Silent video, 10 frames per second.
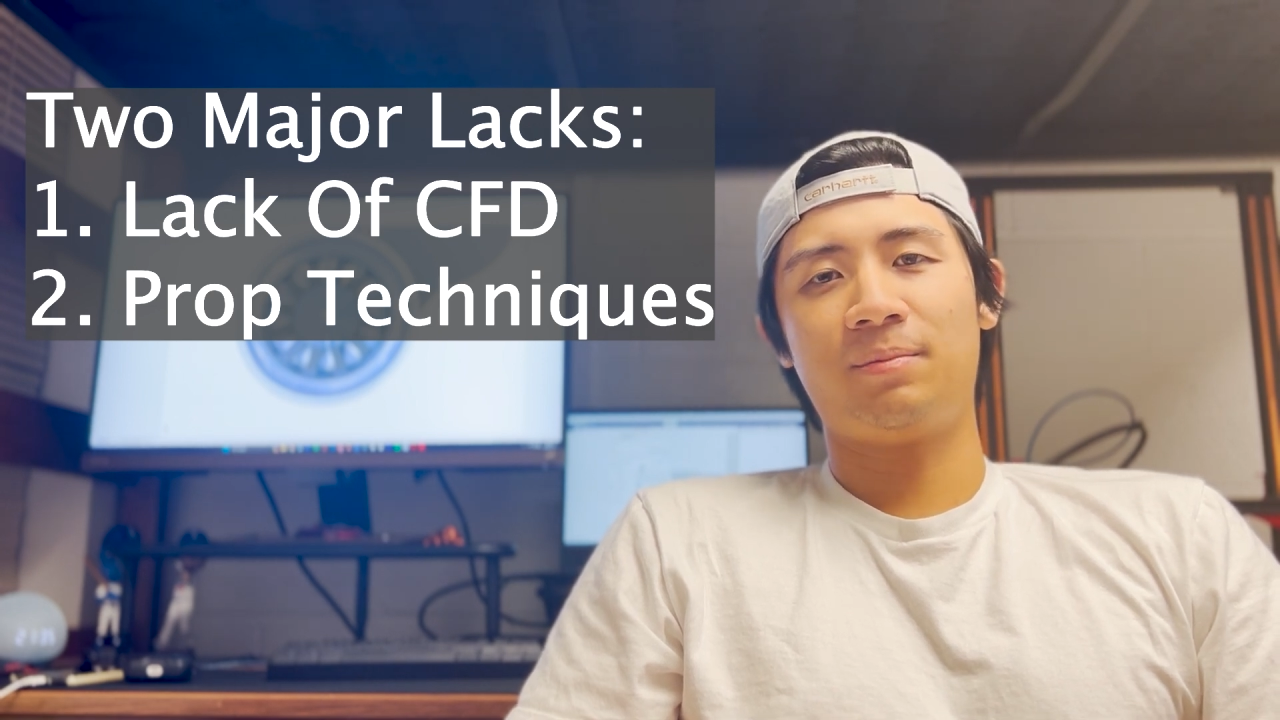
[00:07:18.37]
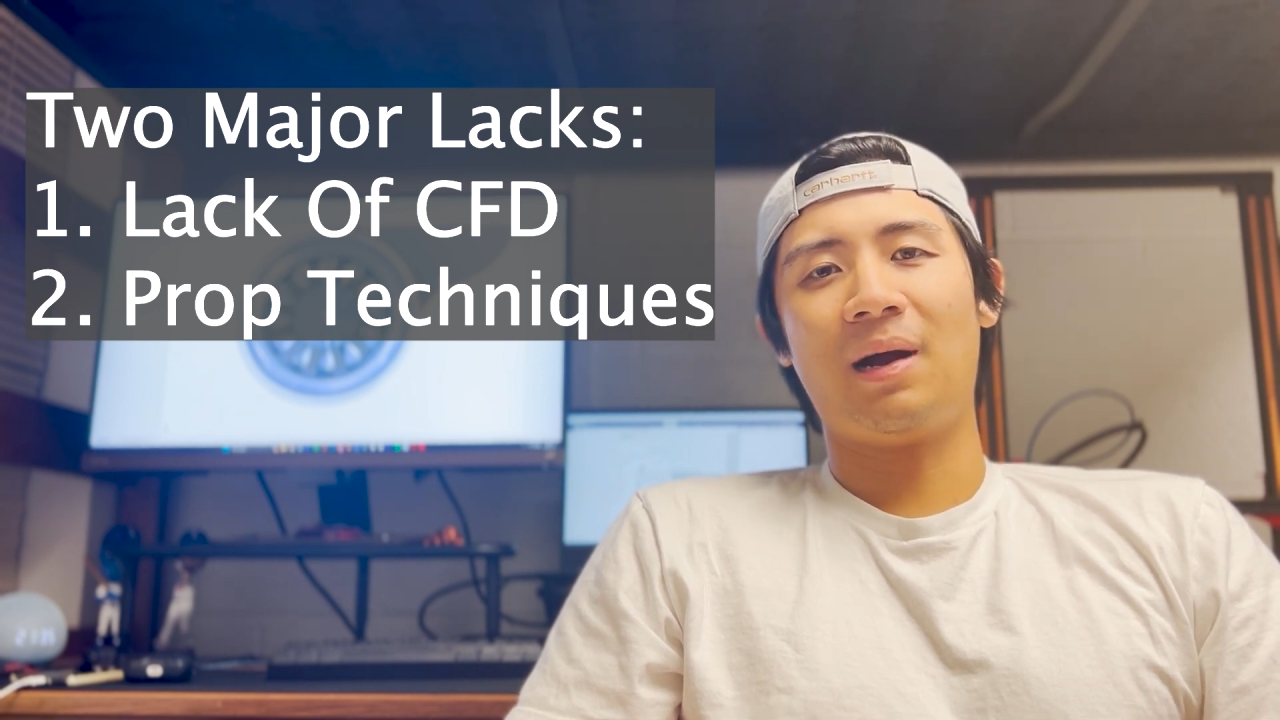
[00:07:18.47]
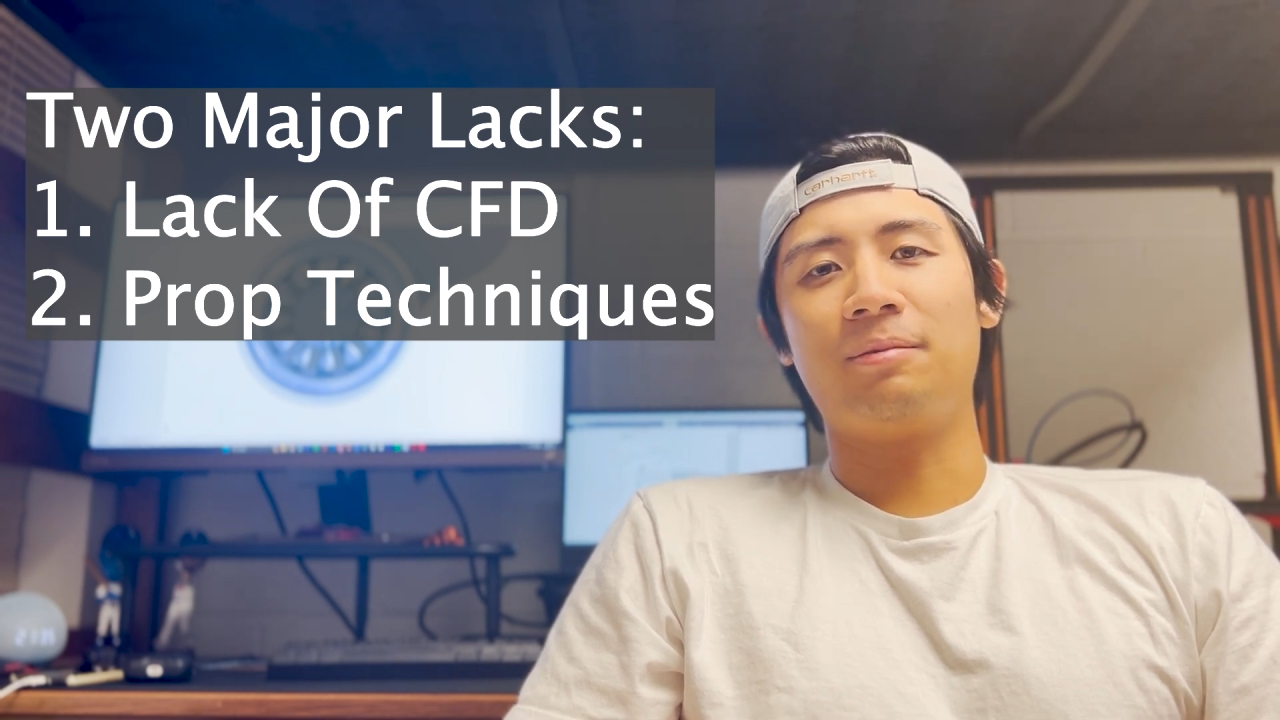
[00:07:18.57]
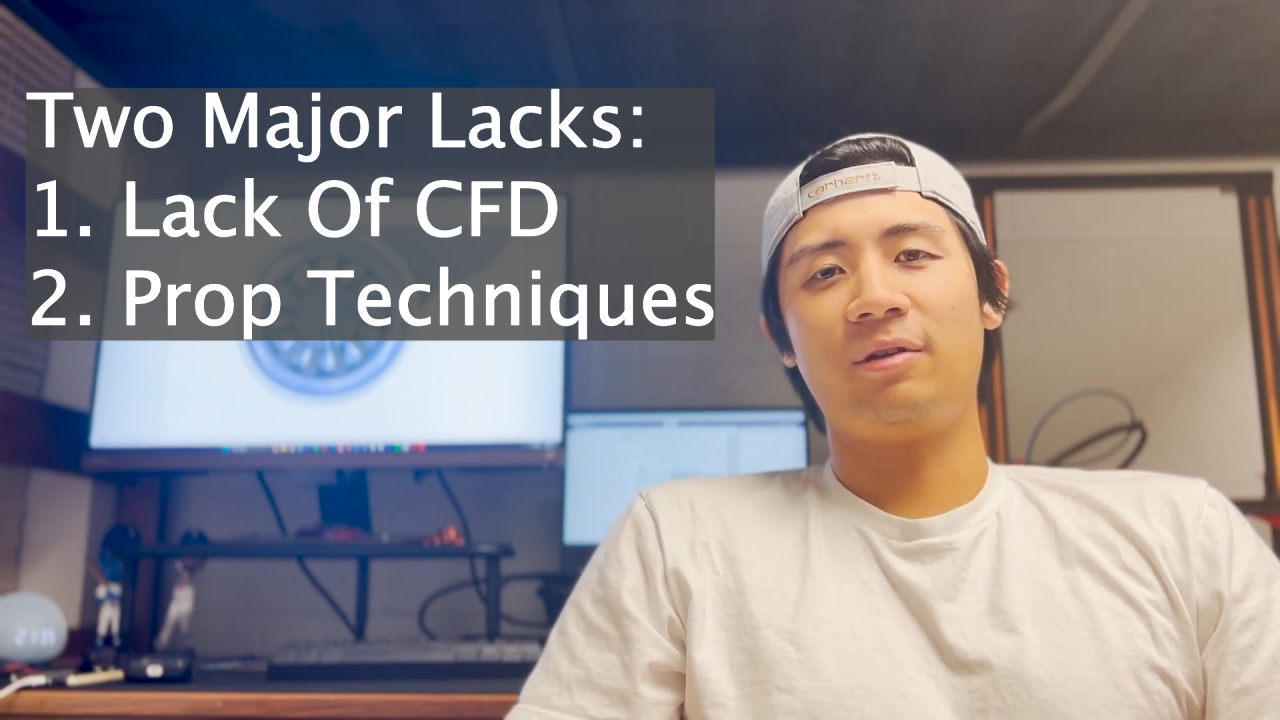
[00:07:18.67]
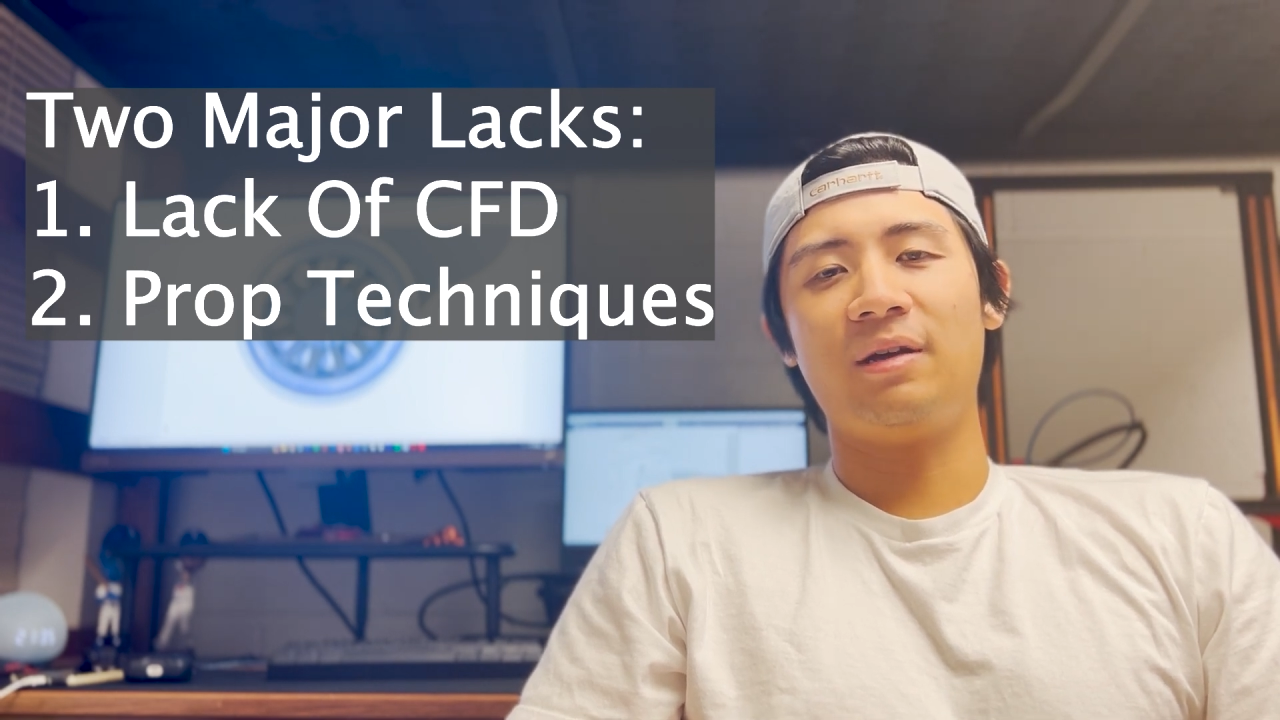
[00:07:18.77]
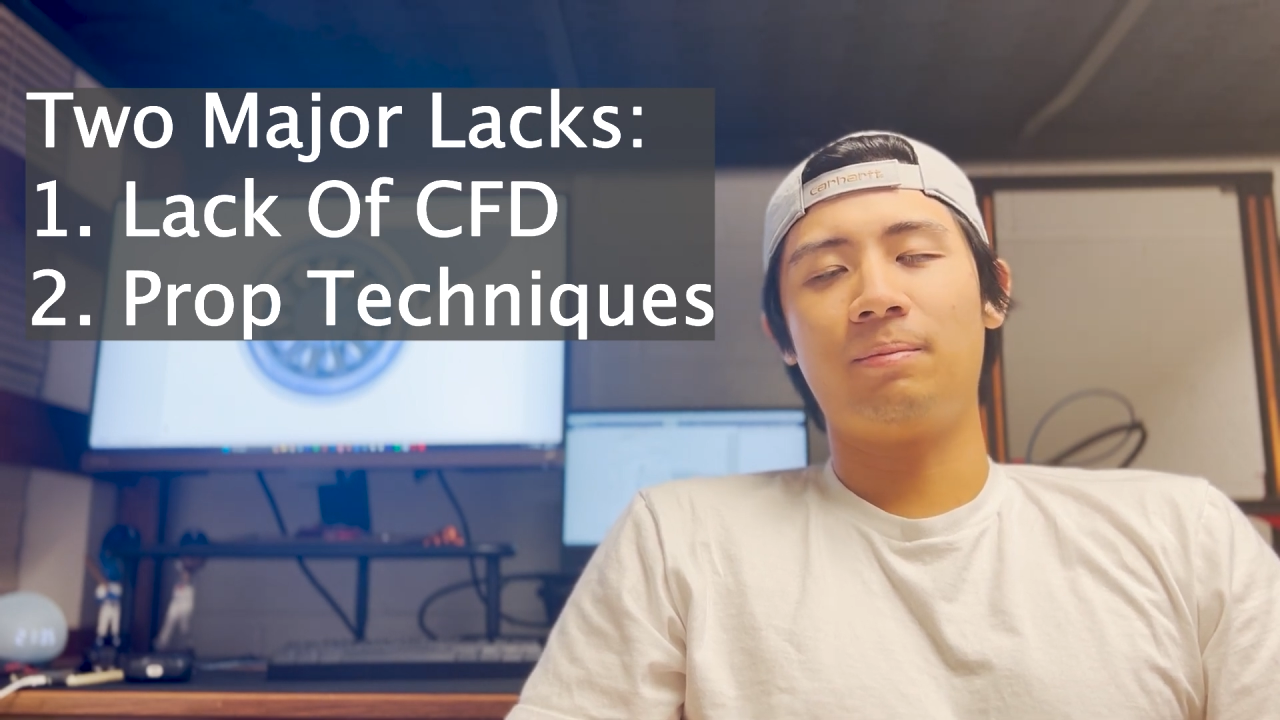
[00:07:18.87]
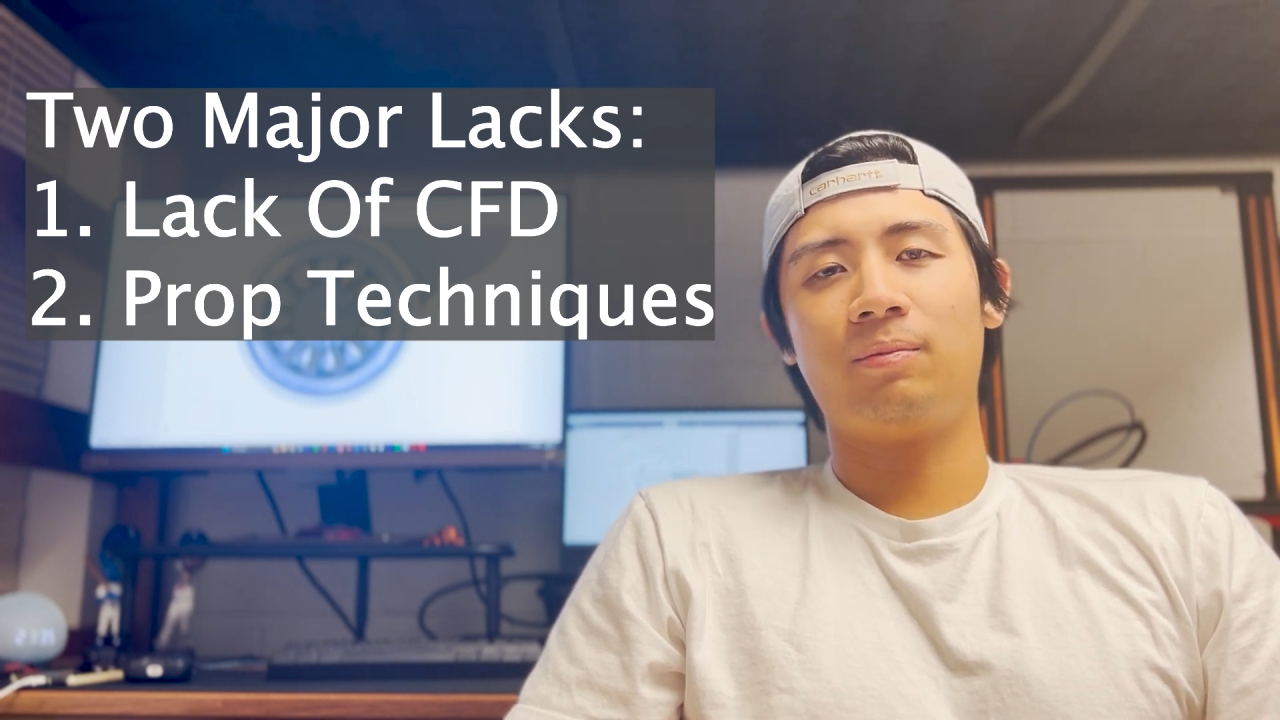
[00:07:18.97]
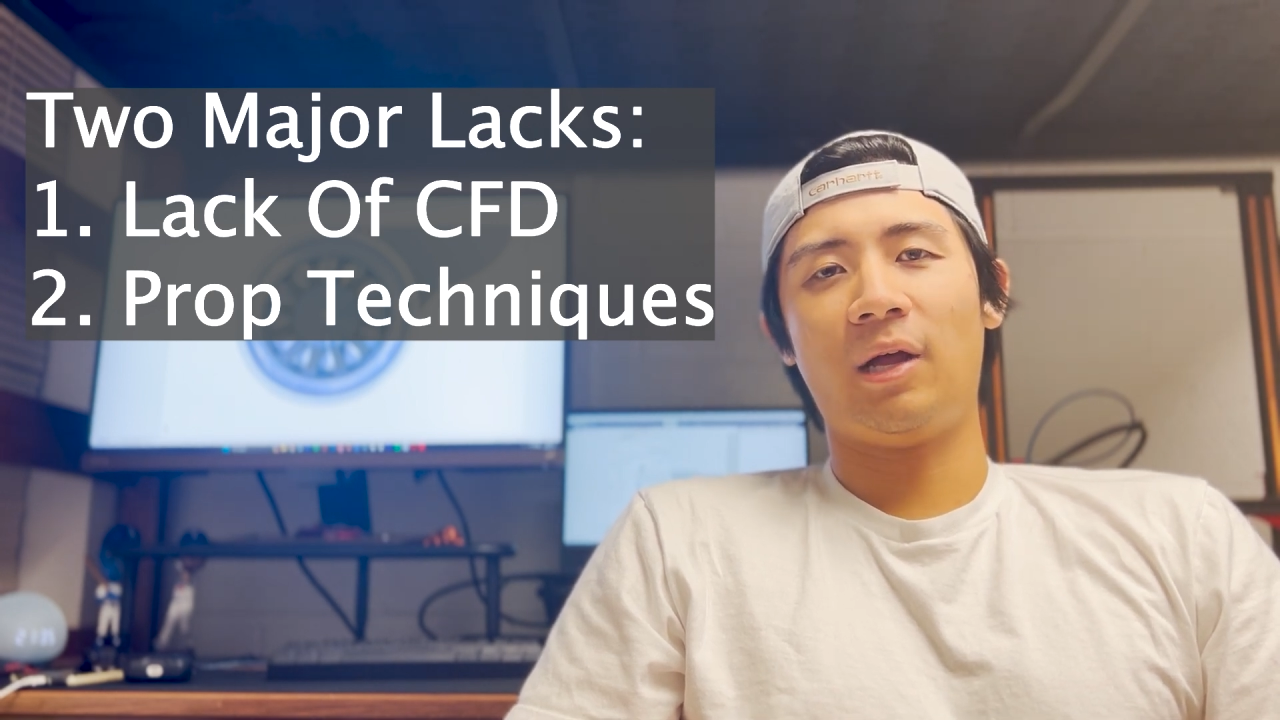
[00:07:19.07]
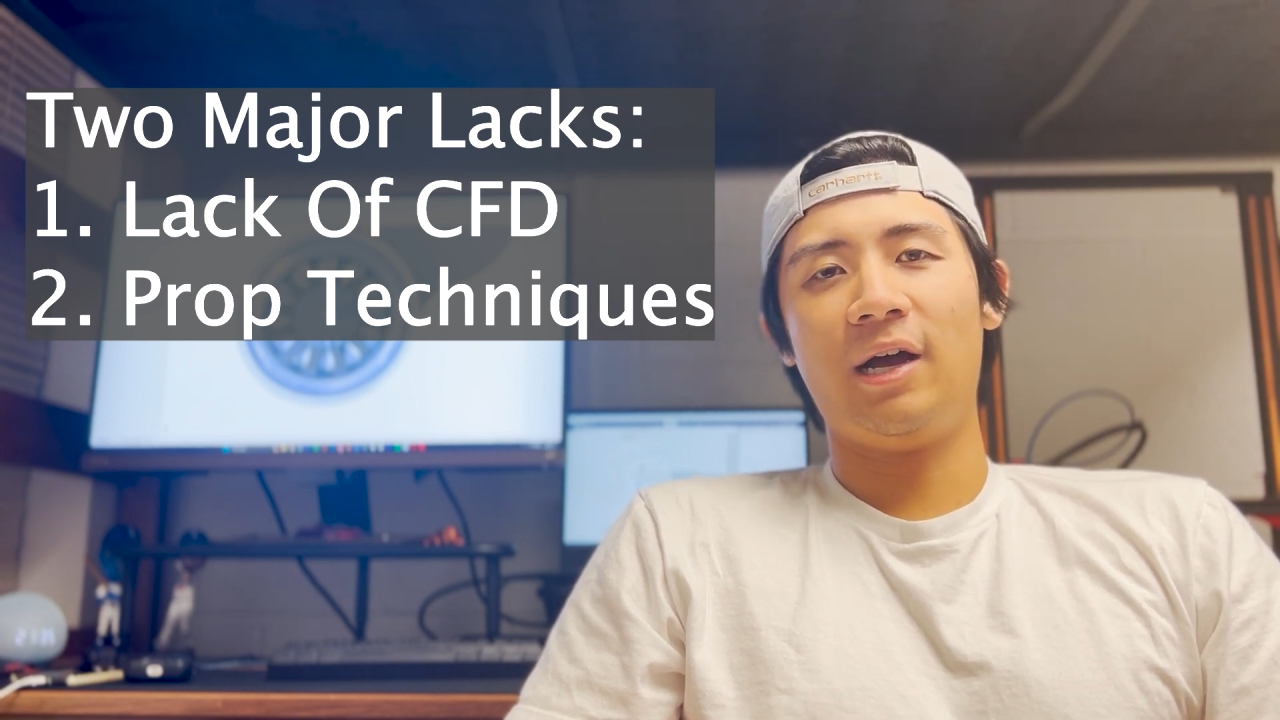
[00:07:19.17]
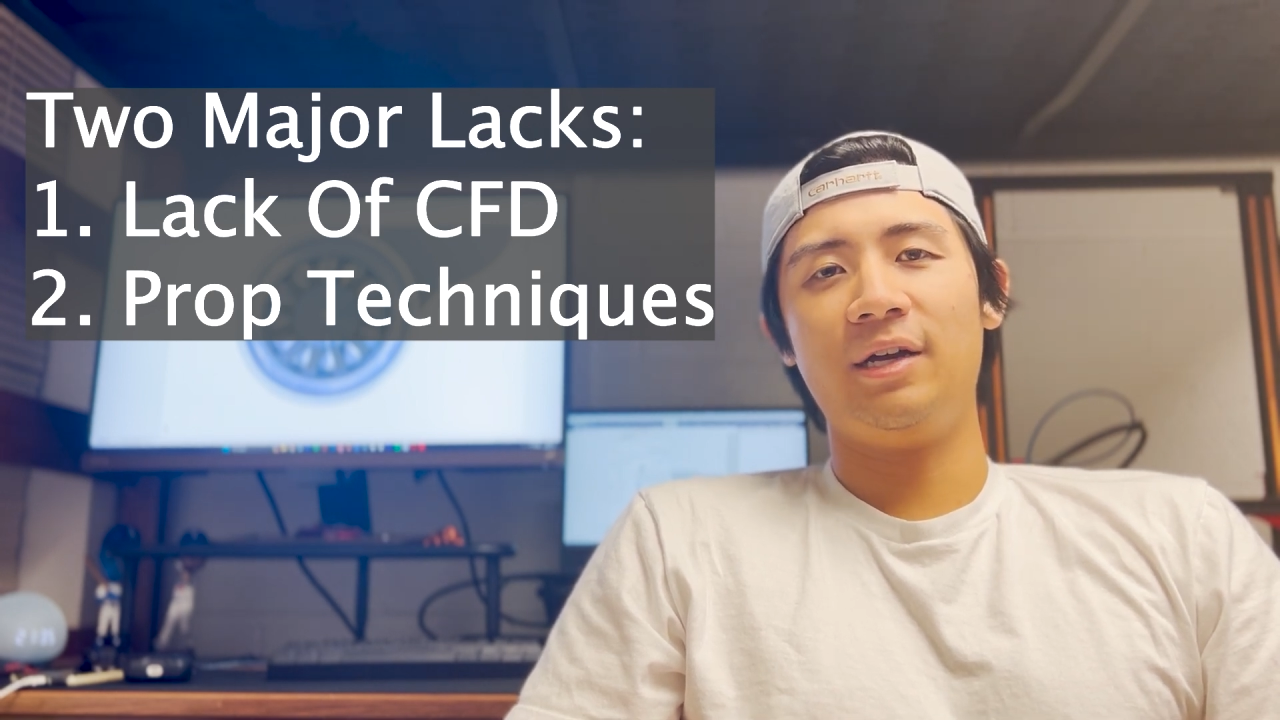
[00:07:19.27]
properly
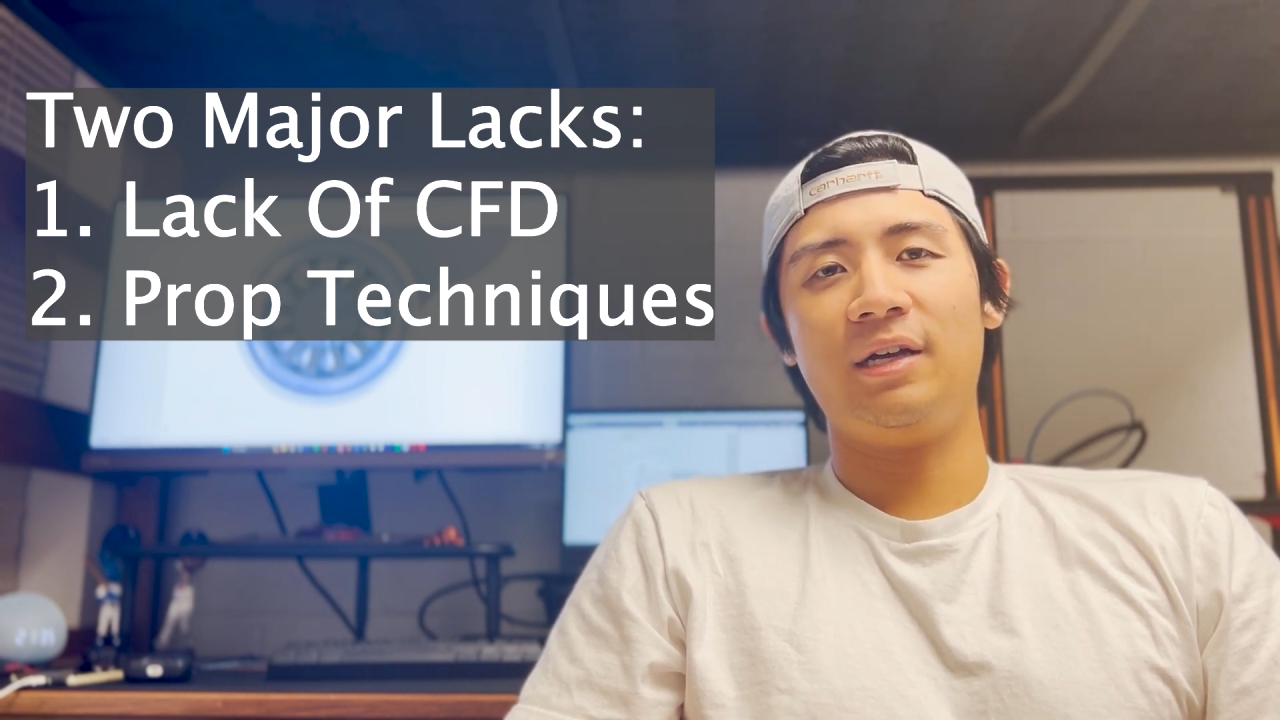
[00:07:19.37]
applied,